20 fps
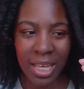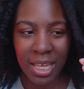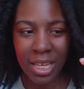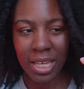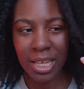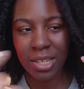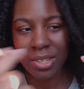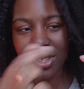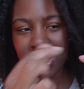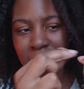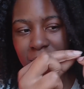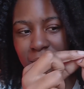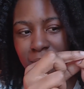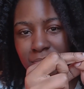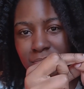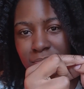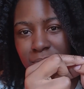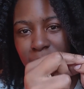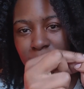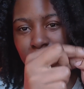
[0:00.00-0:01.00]
it can just
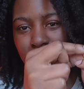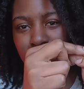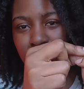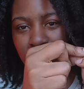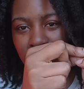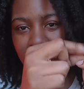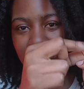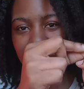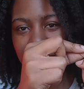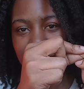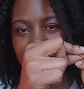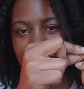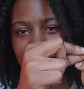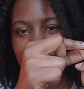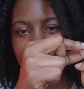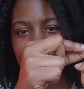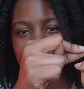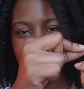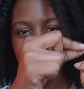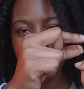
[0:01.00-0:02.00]
break
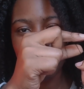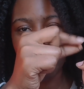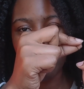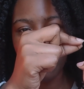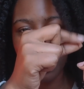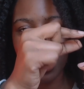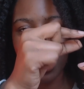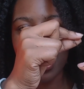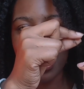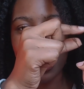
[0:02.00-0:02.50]
like that and break